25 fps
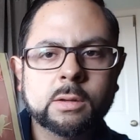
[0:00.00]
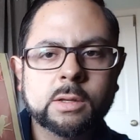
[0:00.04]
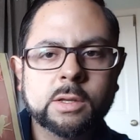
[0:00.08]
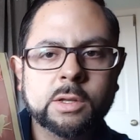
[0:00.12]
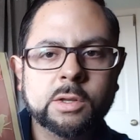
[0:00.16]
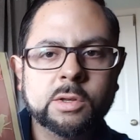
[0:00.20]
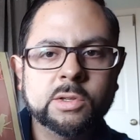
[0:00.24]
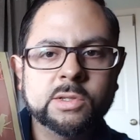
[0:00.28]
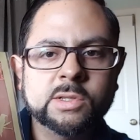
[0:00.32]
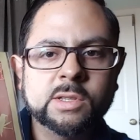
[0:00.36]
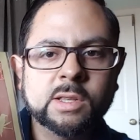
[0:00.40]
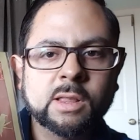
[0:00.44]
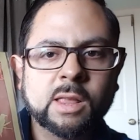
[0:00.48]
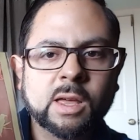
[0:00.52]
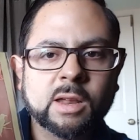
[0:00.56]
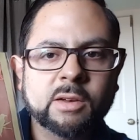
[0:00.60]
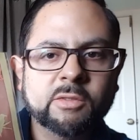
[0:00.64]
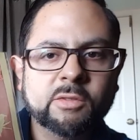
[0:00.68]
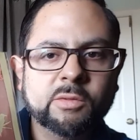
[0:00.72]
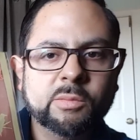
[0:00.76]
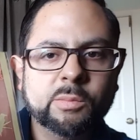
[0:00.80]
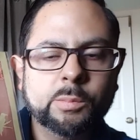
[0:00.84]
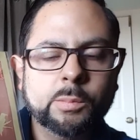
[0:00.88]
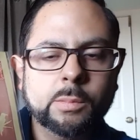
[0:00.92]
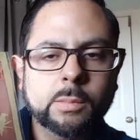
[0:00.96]
He used a lot
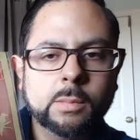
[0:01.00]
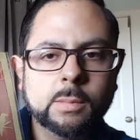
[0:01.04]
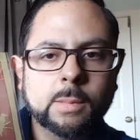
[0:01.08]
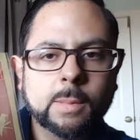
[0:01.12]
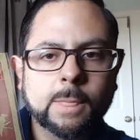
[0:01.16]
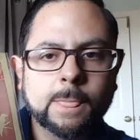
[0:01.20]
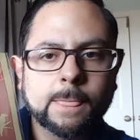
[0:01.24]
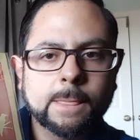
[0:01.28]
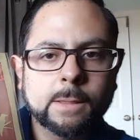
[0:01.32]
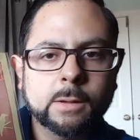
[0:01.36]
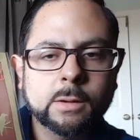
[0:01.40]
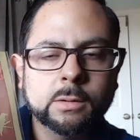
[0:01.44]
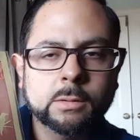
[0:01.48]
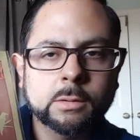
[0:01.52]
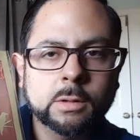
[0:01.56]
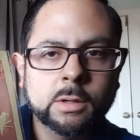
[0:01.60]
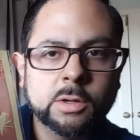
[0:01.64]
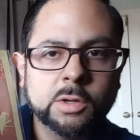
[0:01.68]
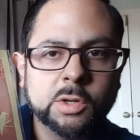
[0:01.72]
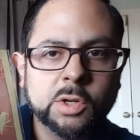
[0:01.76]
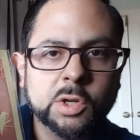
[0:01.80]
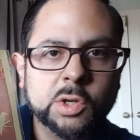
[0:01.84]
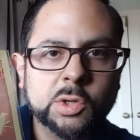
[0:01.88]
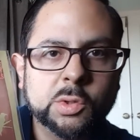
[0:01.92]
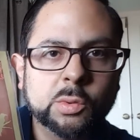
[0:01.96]
of
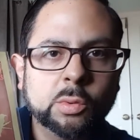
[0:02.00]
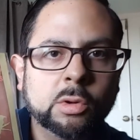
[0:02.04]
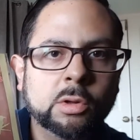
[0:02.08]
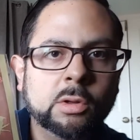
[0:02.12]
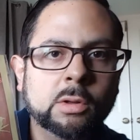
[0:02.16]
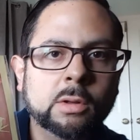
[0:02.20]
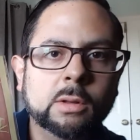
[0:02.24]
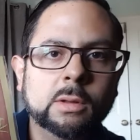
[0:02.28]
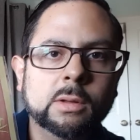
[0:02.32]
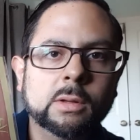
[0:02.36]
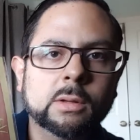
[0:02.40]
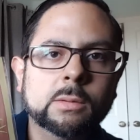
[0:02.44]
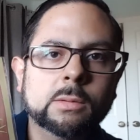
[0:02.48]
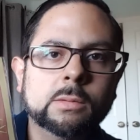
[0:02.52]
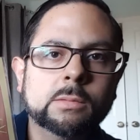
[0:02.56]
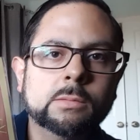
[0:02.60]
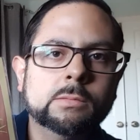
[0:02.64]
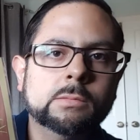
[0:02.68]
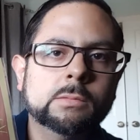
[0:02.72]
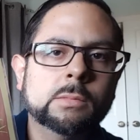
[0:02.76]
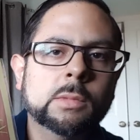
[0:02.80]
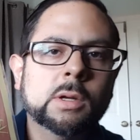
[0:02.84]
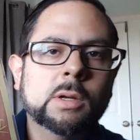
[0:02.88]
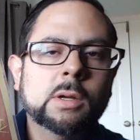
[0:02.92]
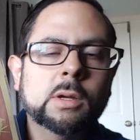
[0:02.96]
unusual
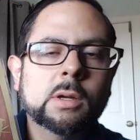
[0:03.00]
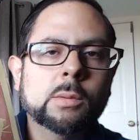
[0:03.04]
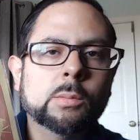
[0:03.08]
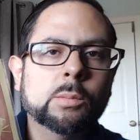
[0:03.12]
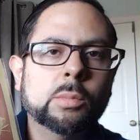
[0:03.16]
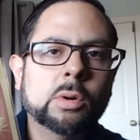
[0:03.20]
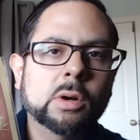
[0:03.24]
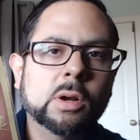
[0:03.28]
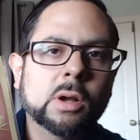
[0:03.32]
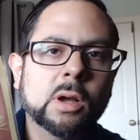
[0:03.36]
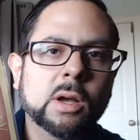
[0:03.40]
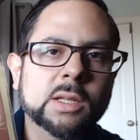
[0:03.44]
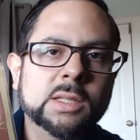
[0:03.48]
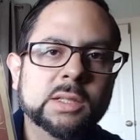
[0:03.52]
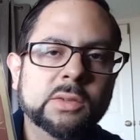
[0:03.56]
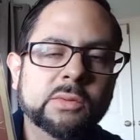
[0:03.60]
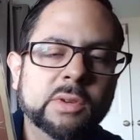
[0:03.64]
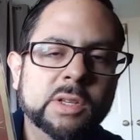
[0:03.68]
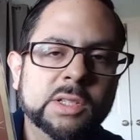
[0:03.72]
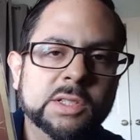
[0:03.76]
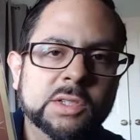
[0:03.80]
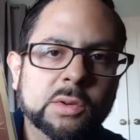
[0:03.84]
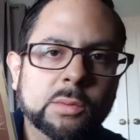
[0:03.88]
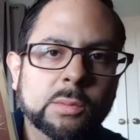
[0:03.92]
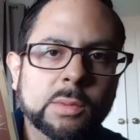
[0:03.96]
percussive
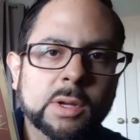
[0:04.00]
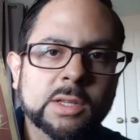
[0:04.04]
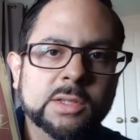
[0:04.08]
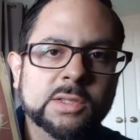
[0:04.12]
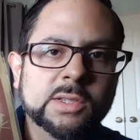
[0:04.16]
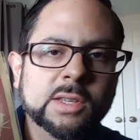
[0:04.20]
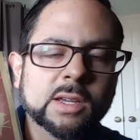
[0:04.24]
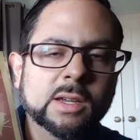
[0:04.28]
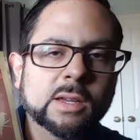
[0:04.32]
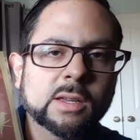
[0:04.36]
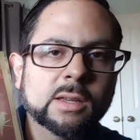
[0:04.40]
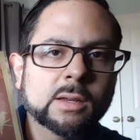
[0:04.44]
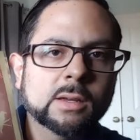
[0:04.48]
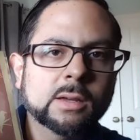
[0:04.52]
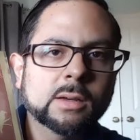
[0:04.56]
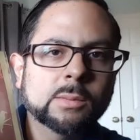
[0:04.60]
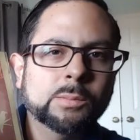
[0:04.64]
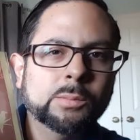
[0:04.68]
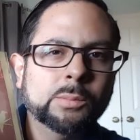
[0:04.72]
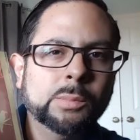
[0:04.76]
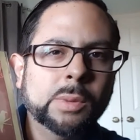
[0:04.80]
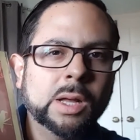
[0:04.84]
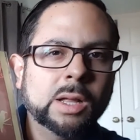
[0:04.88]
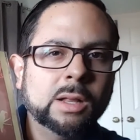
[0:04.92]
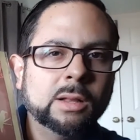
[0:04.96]
instruments like
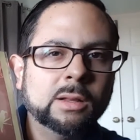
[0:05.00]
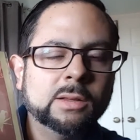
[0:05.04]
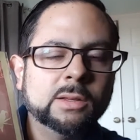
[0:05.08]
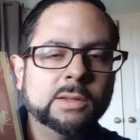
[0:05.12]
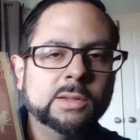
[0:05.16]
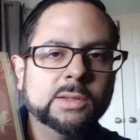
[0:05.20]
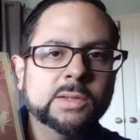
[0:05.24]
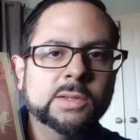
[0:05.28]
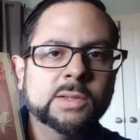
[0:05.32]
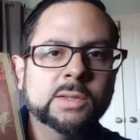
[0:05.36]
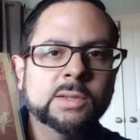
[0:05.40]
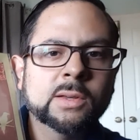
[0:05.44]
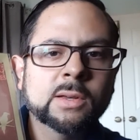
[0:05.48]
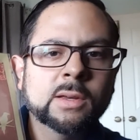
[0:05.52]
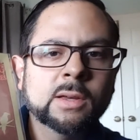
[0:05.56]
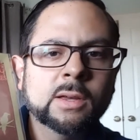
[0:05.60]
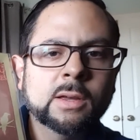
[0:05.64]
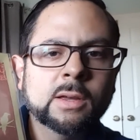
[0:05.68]
bells.